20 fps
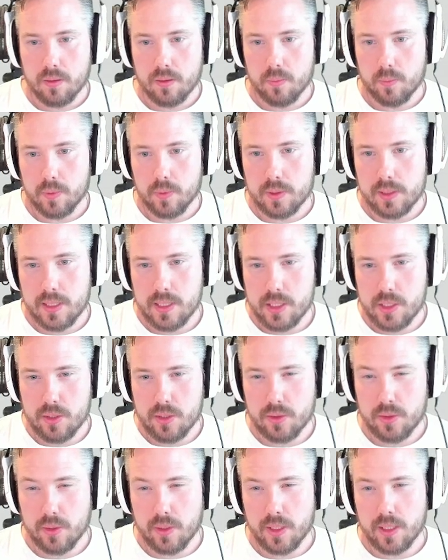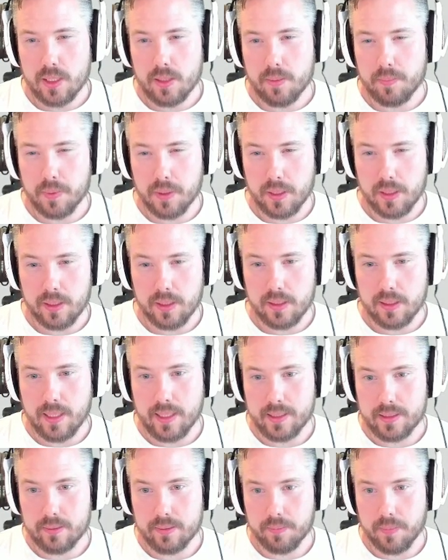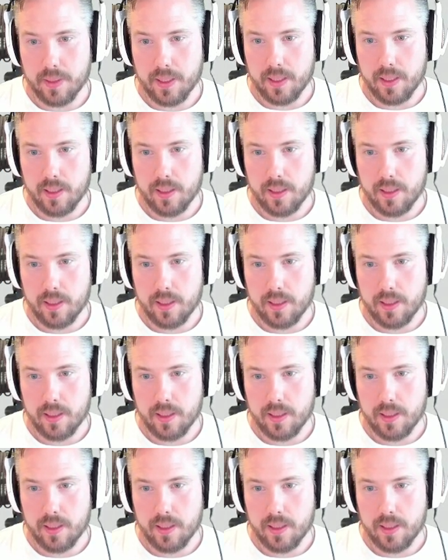Well, that's not gonna end up being that bad.